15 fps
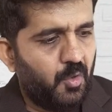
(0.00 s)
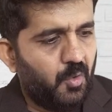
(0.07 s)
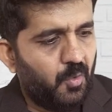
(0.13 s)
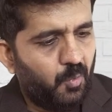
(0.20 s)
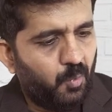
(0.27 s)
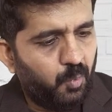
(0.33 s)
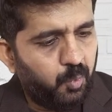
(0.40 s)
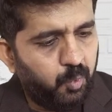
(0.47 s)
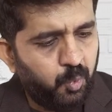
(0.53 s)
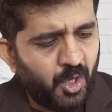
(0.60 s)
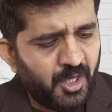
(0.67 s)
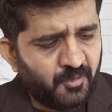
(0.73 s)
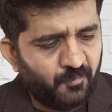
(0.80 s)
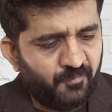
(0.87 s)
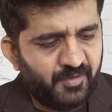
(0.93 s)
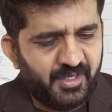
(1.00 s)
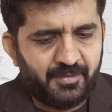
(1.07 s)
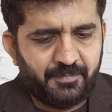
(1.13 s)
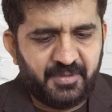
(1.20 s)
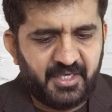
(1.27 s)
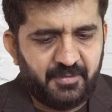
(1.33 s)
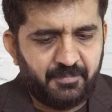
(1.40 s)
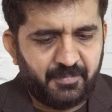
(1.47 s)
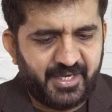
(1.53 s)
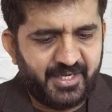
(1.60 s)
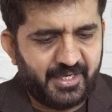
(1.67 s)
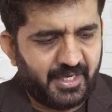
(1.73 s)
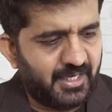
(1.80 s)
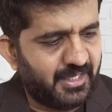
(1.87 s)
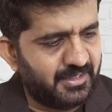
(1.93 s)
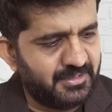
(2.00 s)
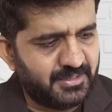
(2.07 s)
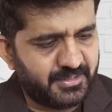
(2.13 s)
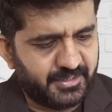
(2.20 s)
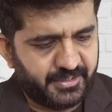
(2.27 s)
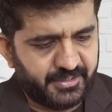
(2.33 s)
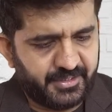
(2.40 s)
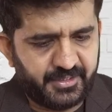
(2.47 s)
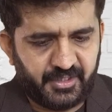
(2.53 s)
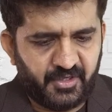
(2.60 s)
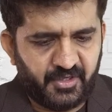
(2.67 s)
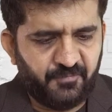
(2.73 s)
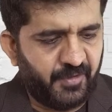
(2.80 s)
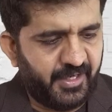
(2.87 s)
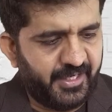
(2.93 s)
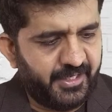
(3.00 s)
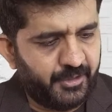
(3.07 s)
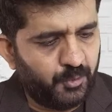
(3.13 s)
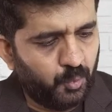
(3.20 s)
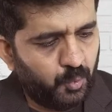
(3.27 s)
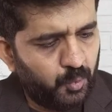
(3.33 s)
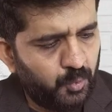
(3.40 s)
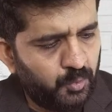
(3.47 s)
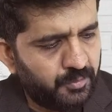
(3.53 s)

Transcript: What will be my answer if I do?